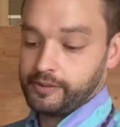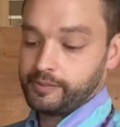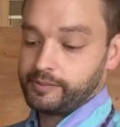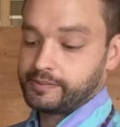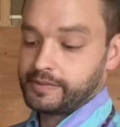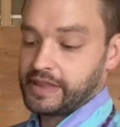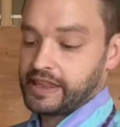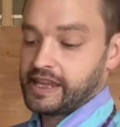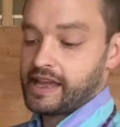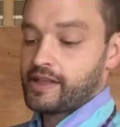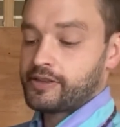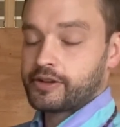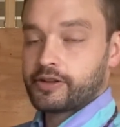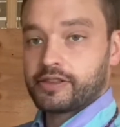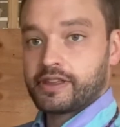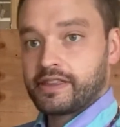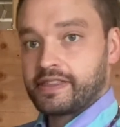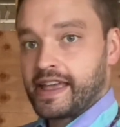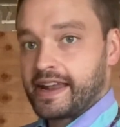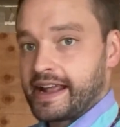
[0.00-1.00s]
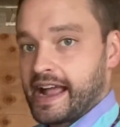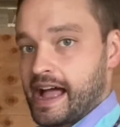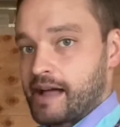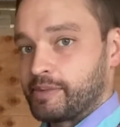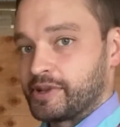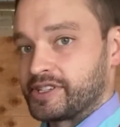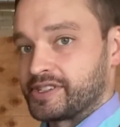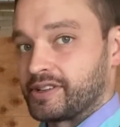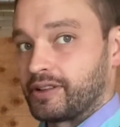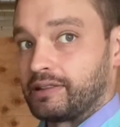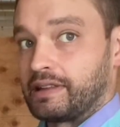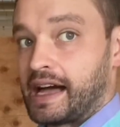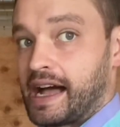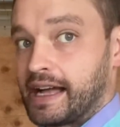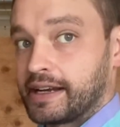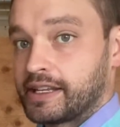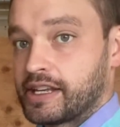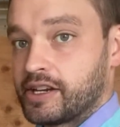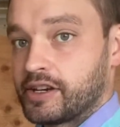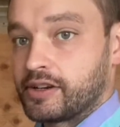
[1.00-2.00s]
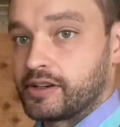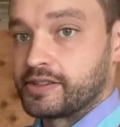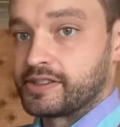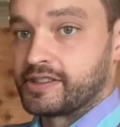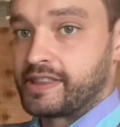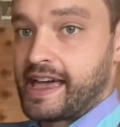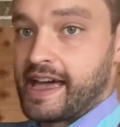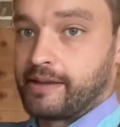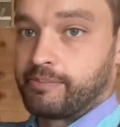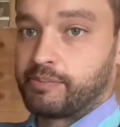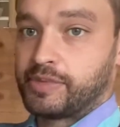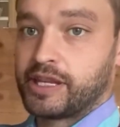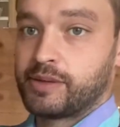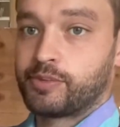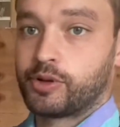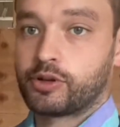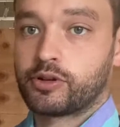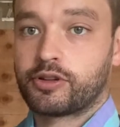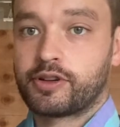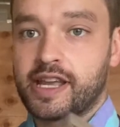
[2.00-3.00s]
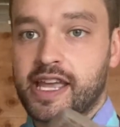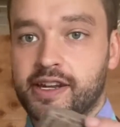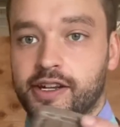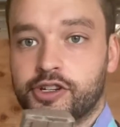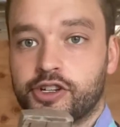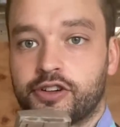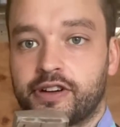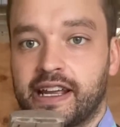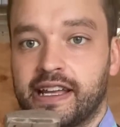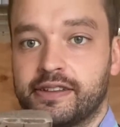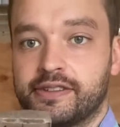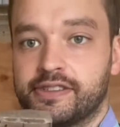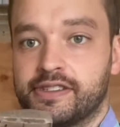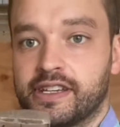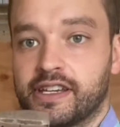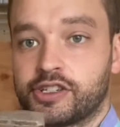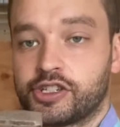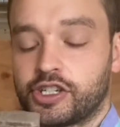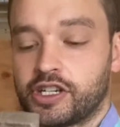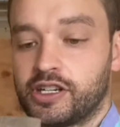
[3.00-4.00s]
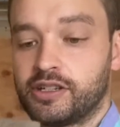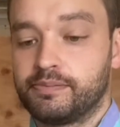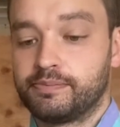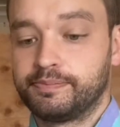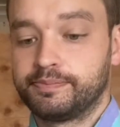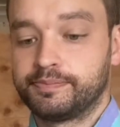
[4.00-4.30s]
The other thing that happens a lot here is that people create a transition.